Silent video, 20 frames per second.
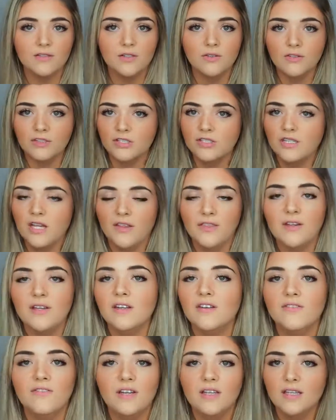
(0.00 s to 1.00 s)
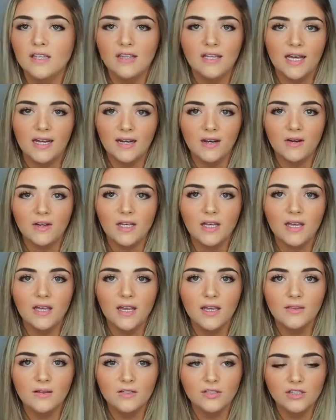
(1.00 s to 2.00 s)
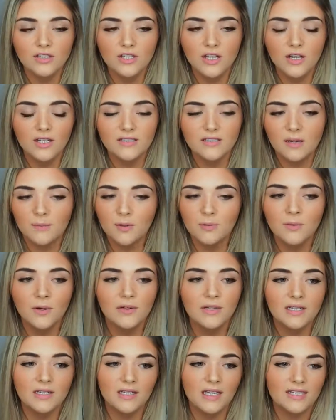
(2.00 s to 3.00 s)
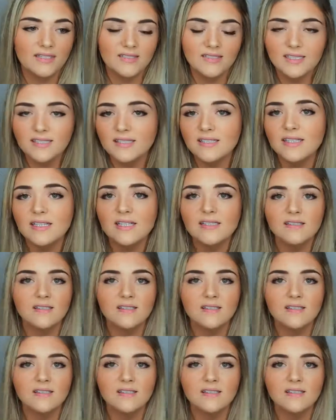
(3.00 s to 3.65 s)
So there's nothing to fill in that area and there's no, it's not promoting elasticity.